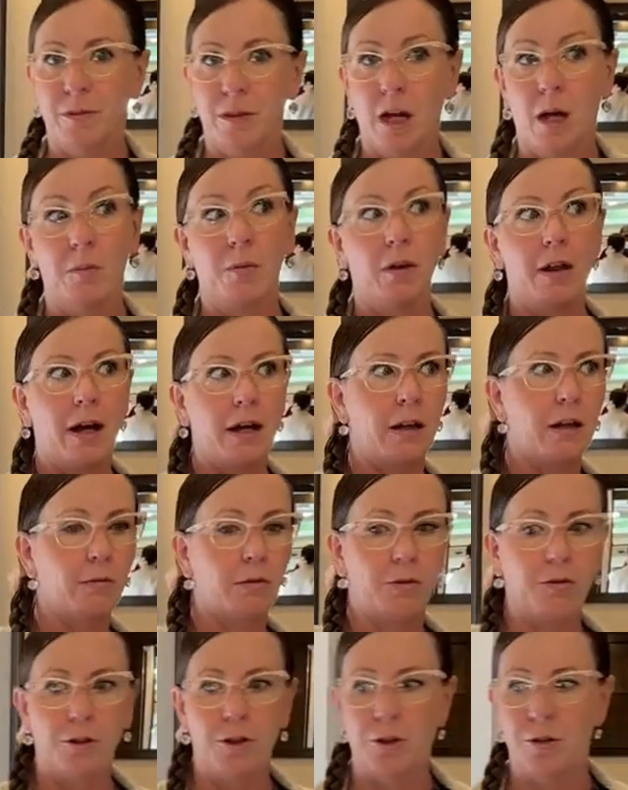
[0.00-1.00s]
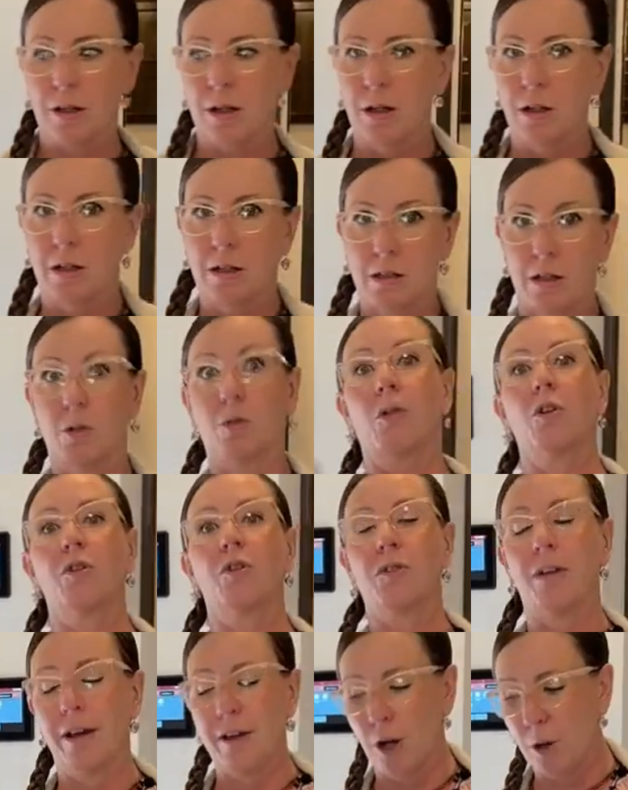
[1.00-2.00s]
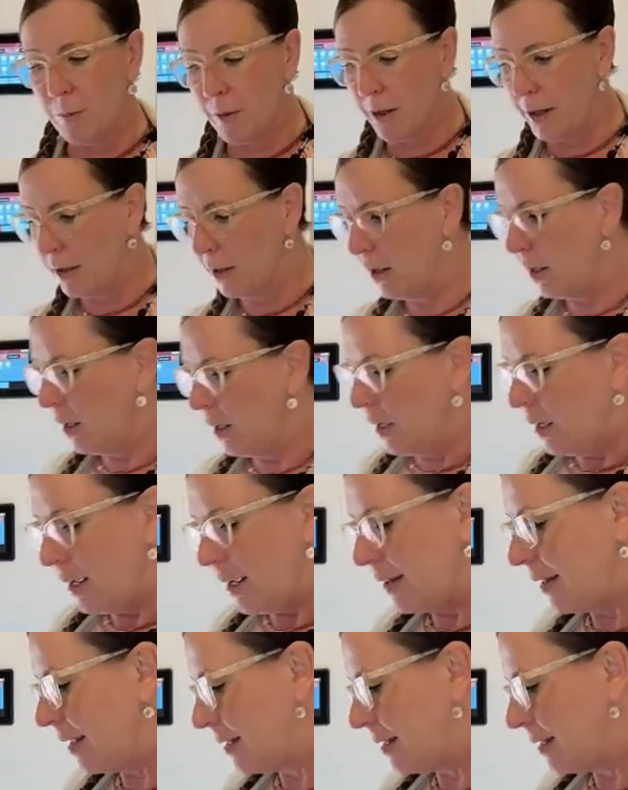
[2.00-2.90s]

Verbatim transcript: tumble out of the refrigerator because the doors fly open. It